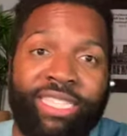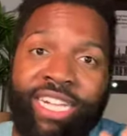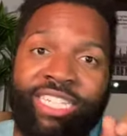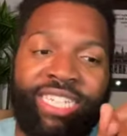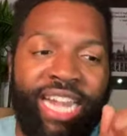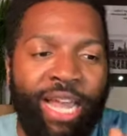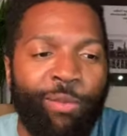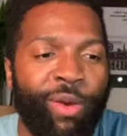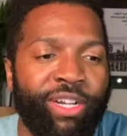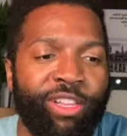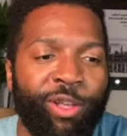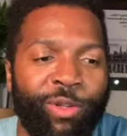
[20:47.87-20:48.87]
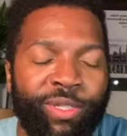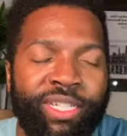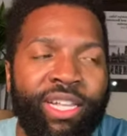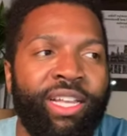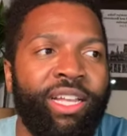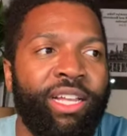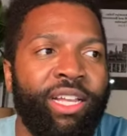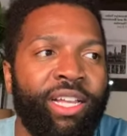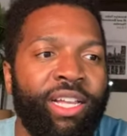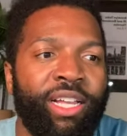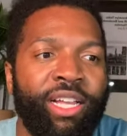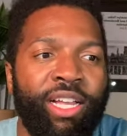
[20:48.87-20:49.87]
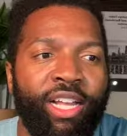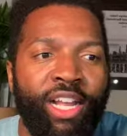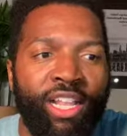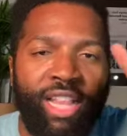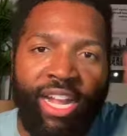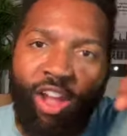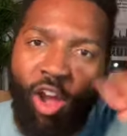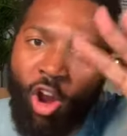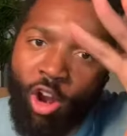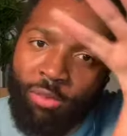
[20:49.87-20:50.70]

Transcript: like arm like retractable arm